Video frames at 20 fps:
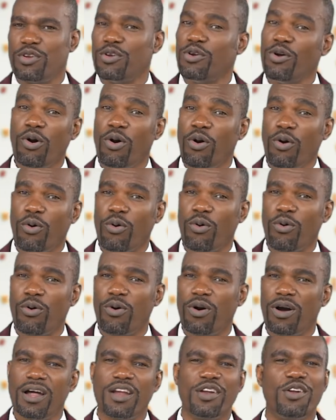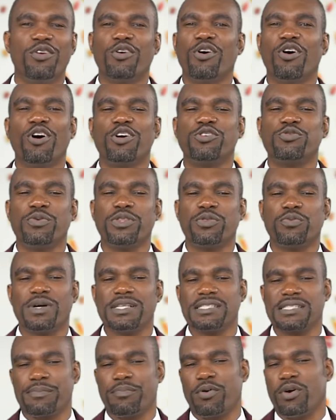No not with
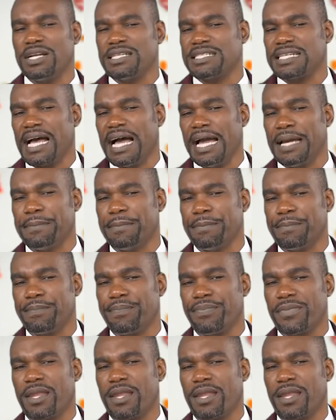once upon a time,